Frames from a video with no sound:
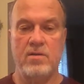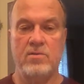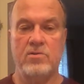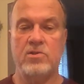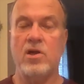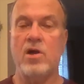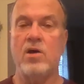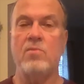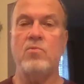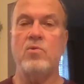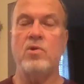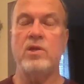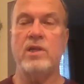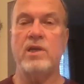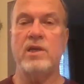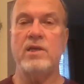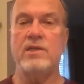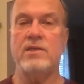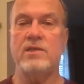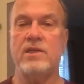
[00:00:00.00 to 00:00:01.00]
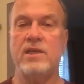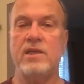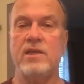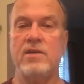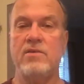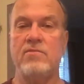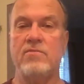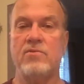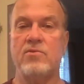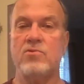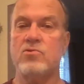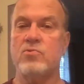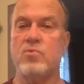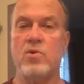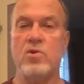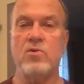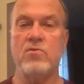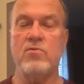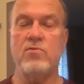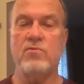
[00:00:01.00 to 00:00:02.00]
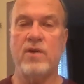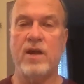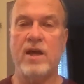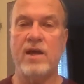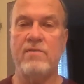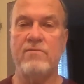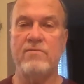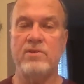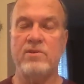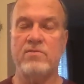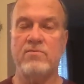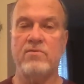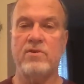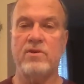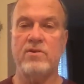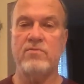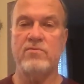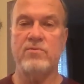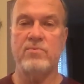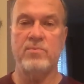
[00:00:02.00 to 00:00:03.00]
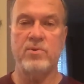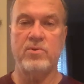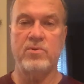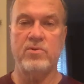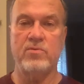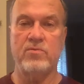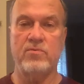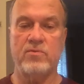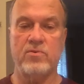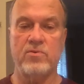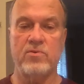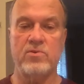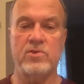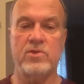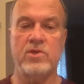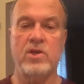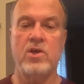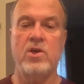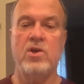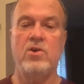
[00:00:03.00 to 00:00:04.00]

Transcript: Psalm 119, verse 105 is a very familiar verse.